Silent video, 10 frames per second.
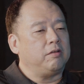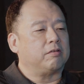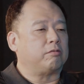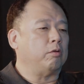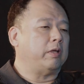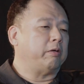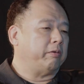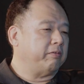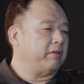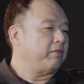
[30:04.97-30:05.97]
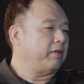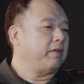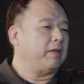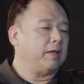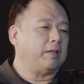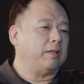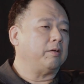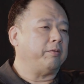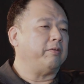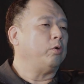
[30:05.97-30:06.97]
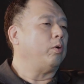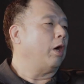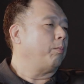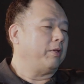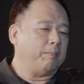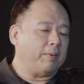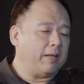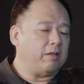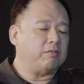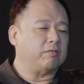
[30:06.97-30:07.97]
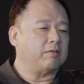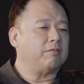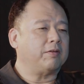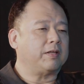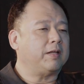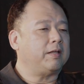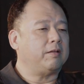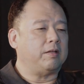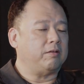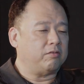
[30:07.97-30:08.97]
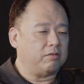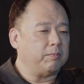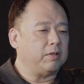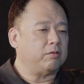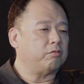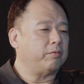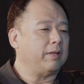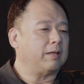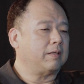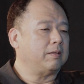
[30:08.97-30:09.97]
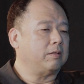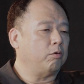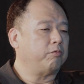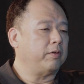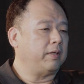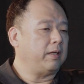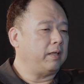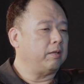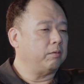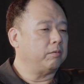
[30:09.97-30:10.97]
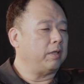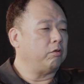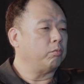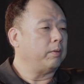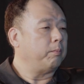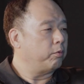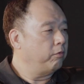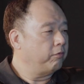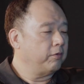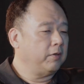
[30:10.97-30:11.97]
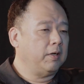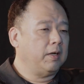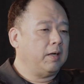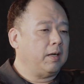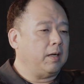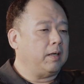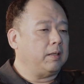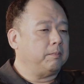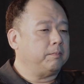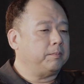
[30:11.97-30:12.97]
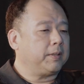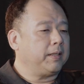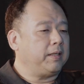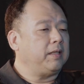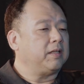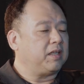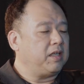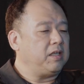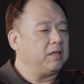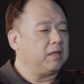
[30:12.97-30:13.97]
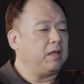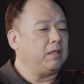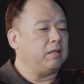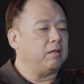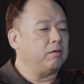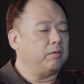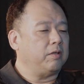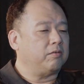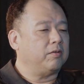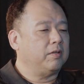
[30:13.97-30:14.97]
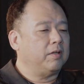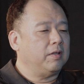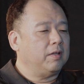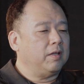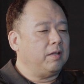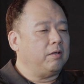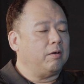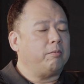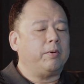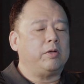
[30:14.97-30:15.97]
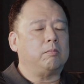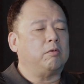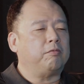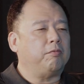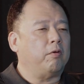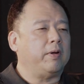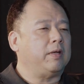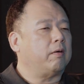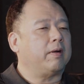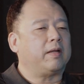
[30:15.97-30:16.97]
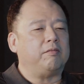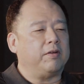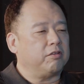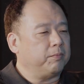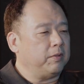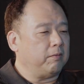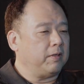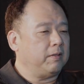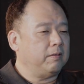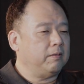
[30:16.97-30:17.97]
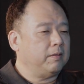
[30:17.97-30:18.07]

things are slowly reversing and uh, with new government in place and stuff like that. And mm-hmm. similar to Sri Lanka, hopefully, you know, things will improve. Yeah. Um, but I think the key again, you know, is, you know, everybody talk about foreign direct investment, right?